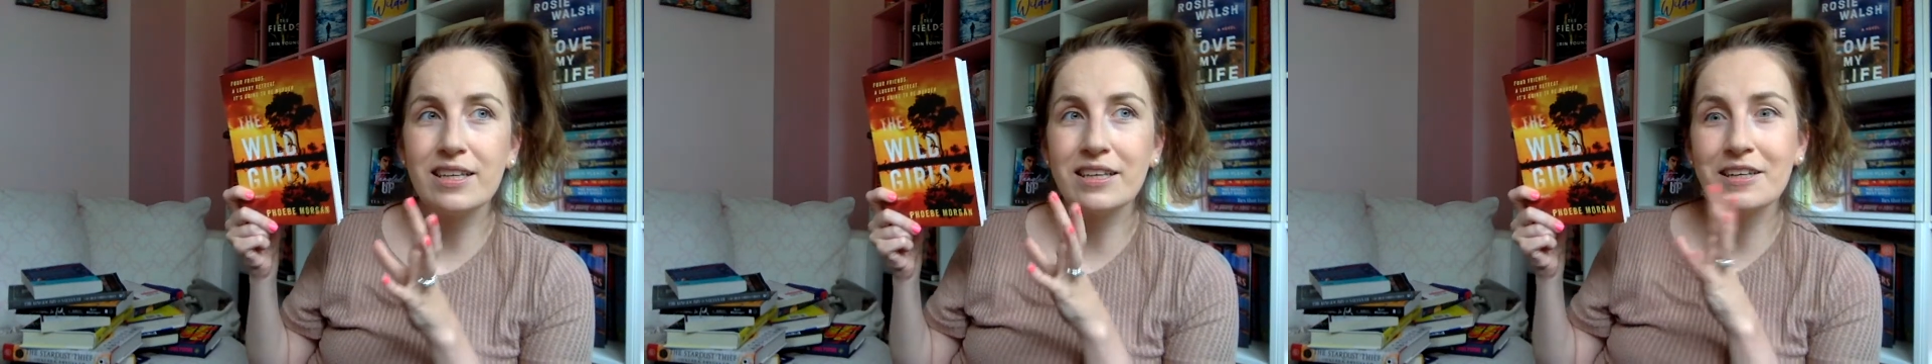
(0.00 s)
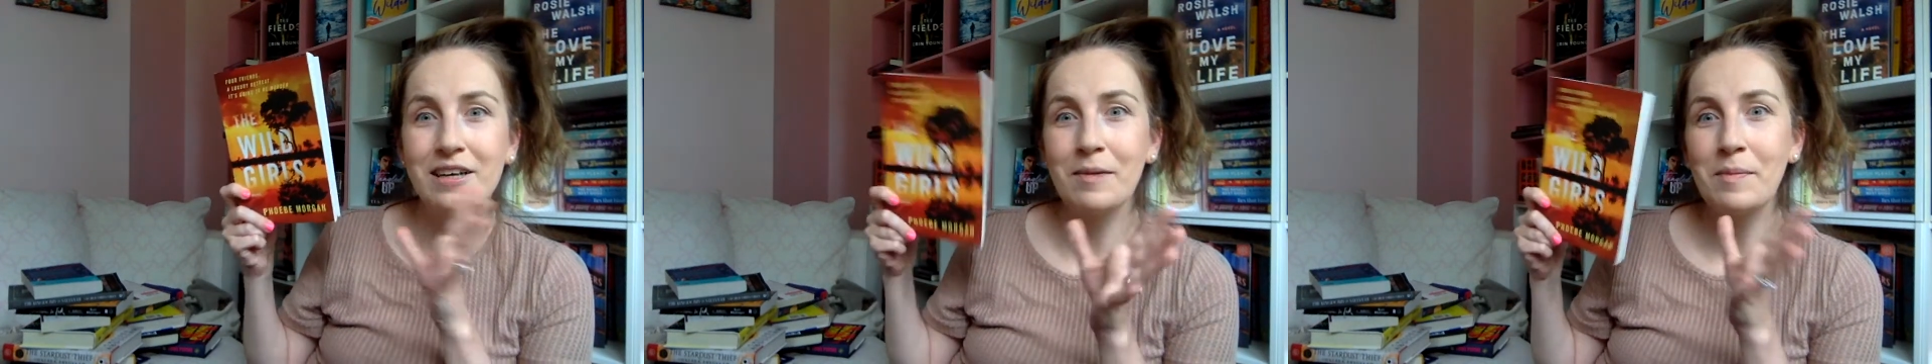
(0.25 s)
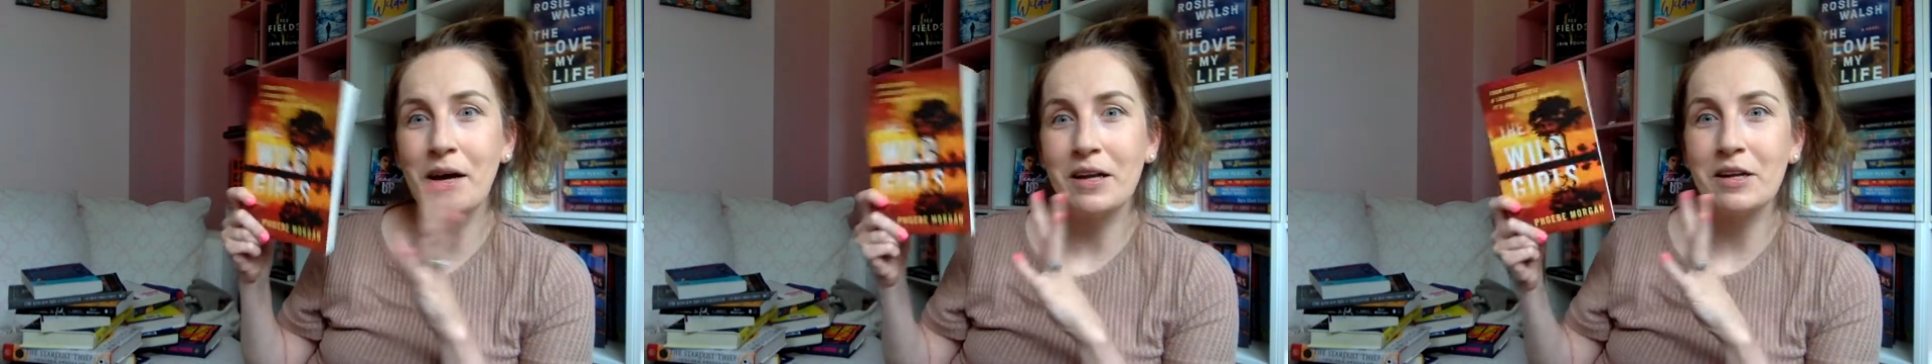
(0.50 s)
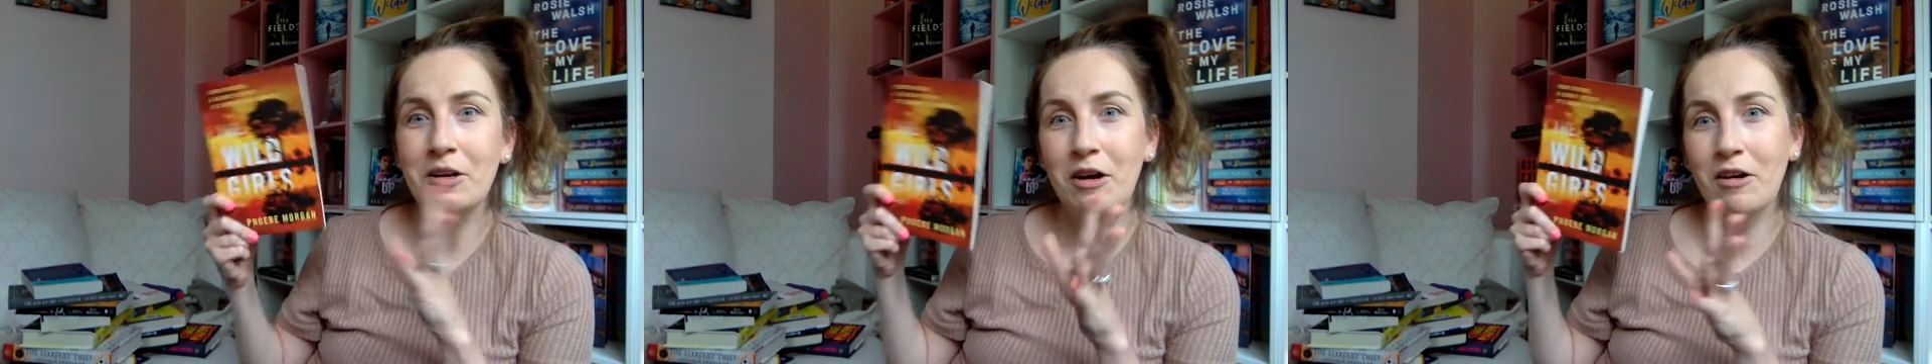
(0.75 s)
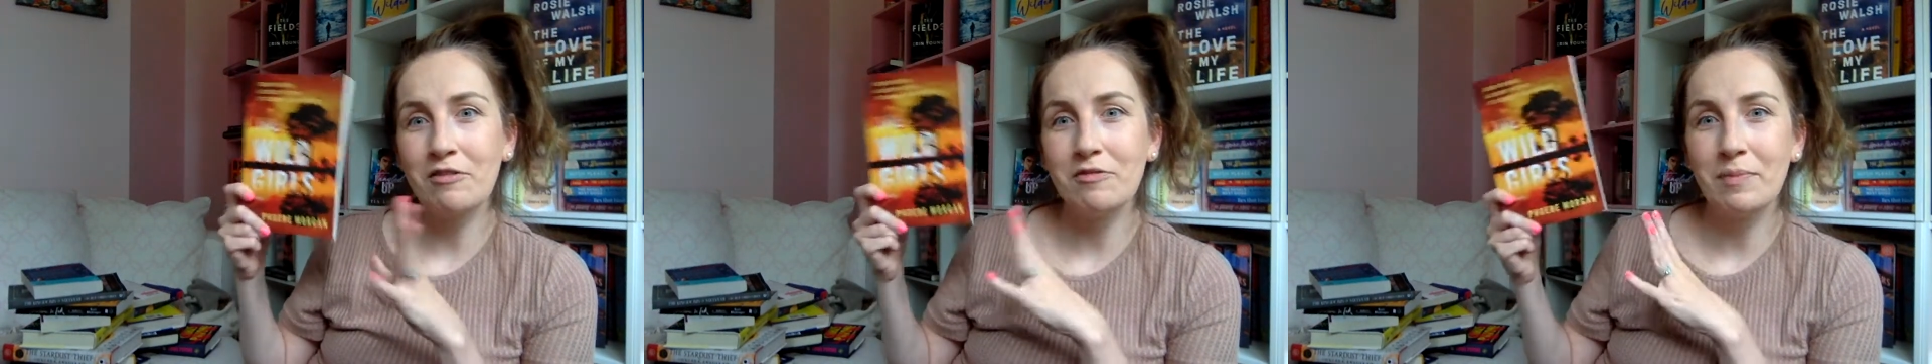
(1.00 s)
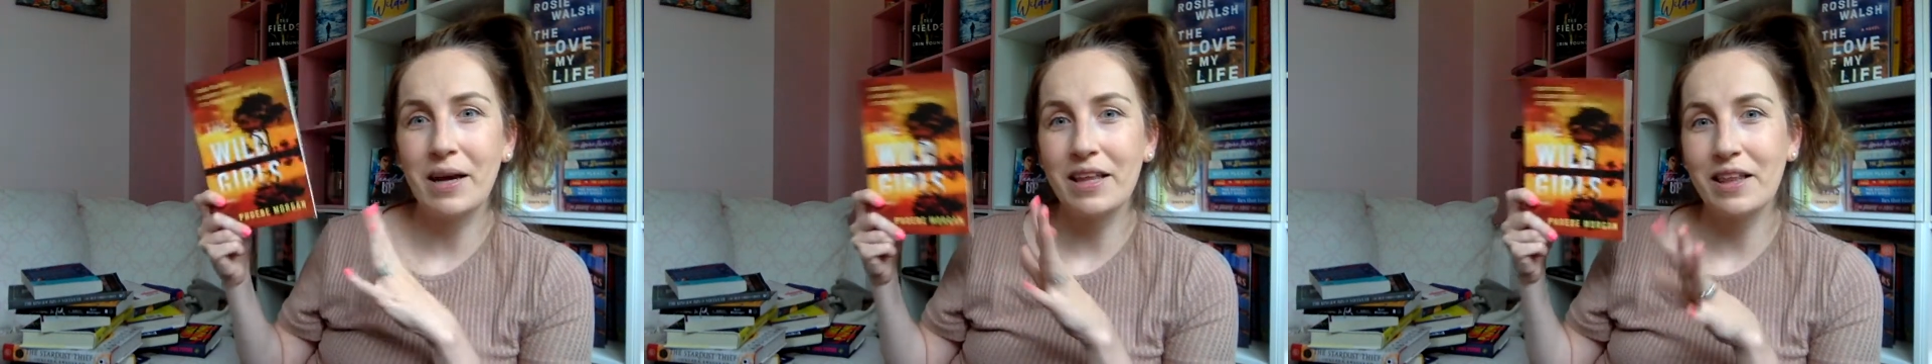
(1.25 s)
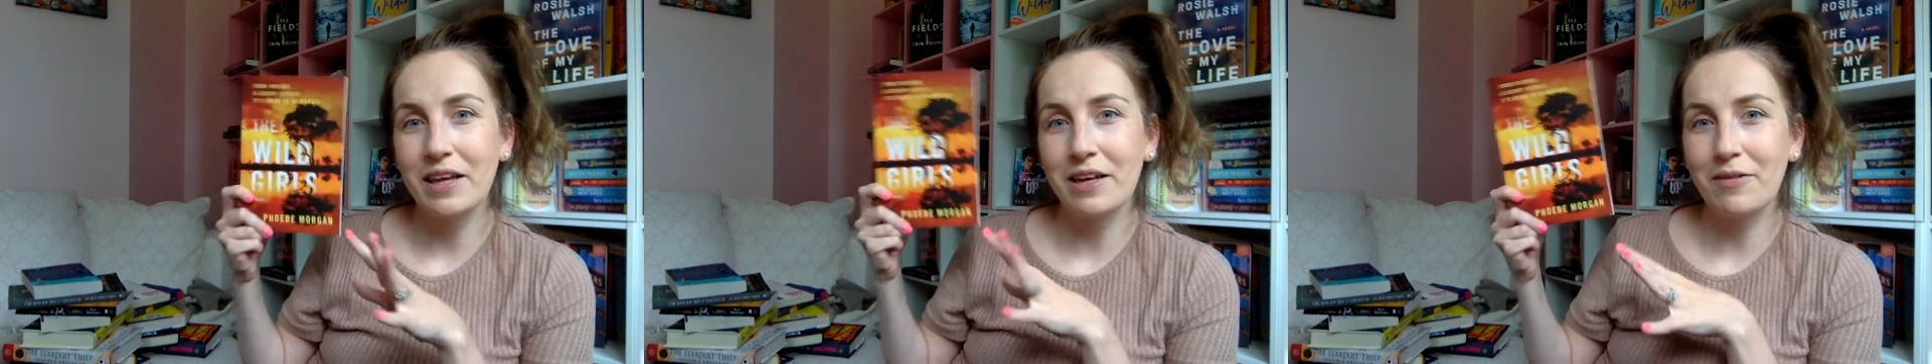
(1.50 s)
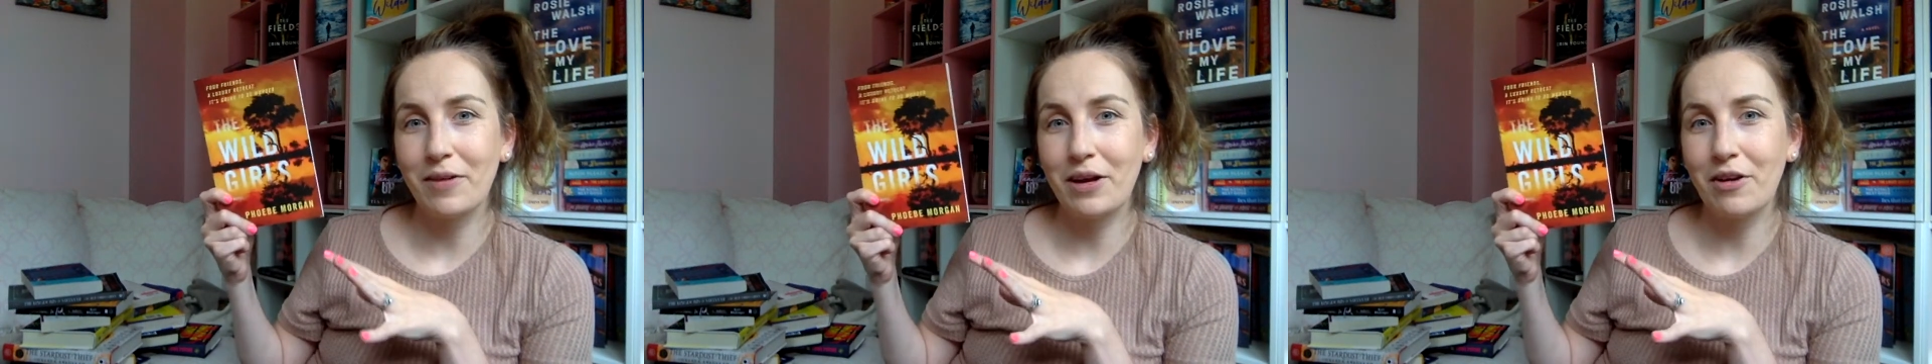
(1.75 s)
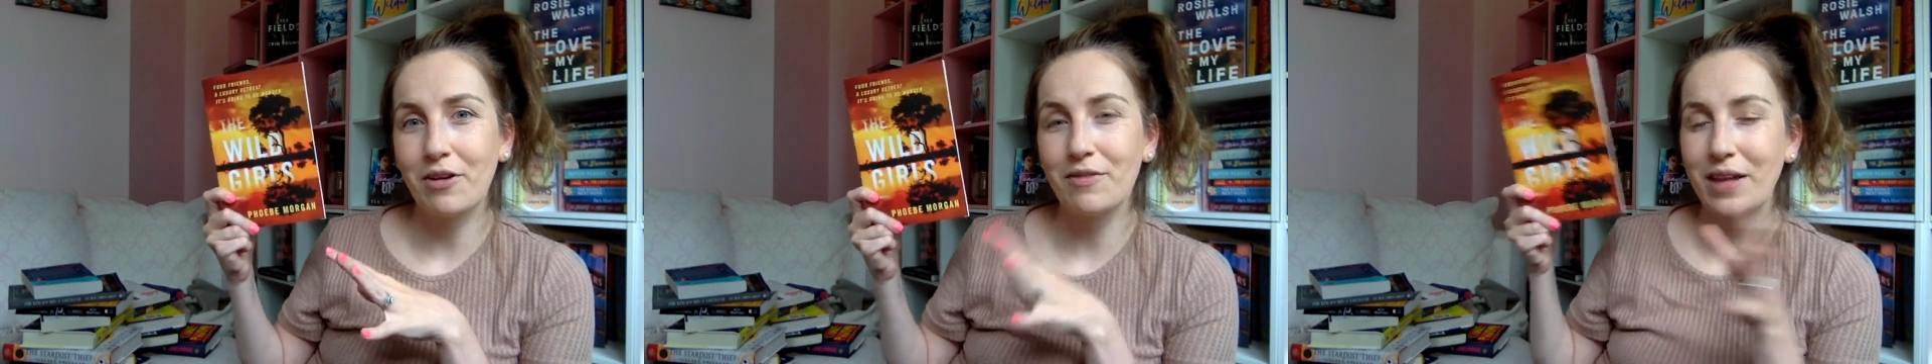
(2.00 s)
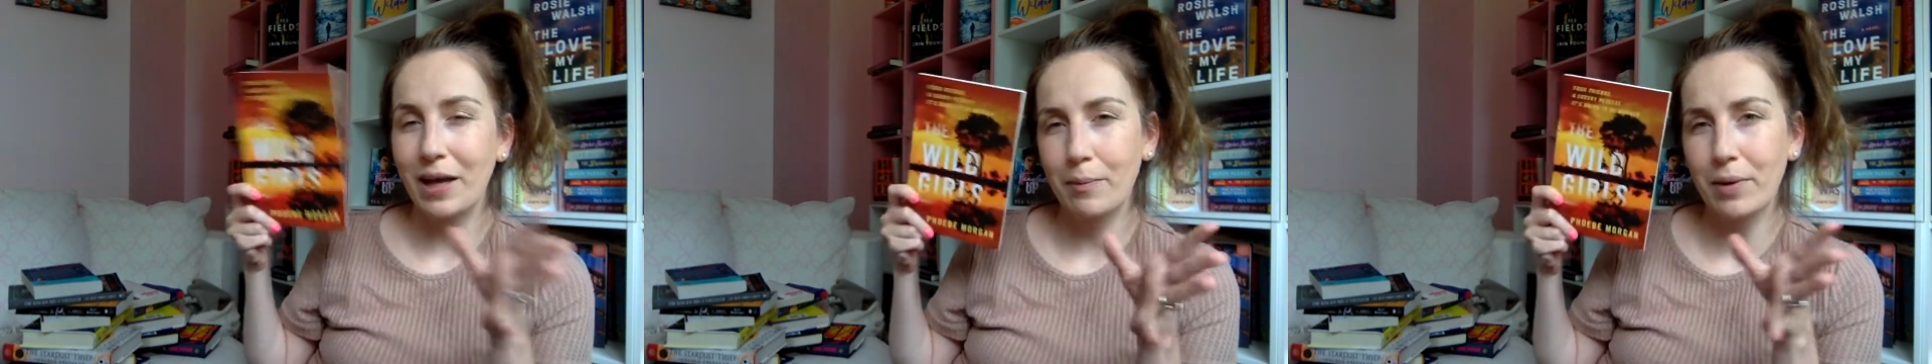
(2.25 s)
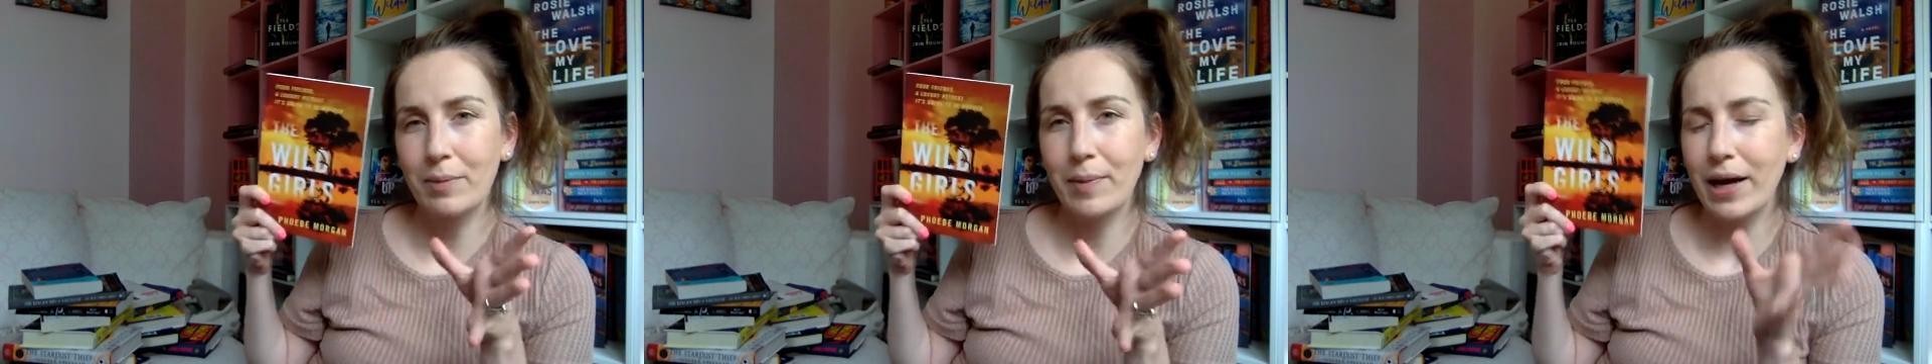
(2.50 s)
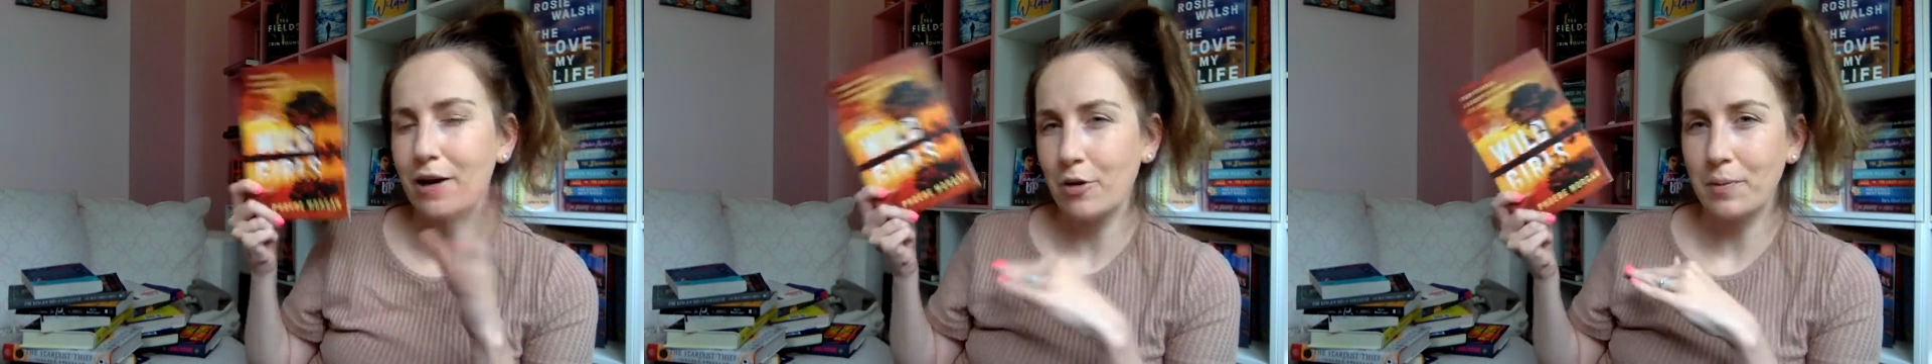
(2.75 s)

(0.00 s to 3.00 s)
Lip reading: like, come on and off my, like, radar of, like, I'm gonna buy it. No,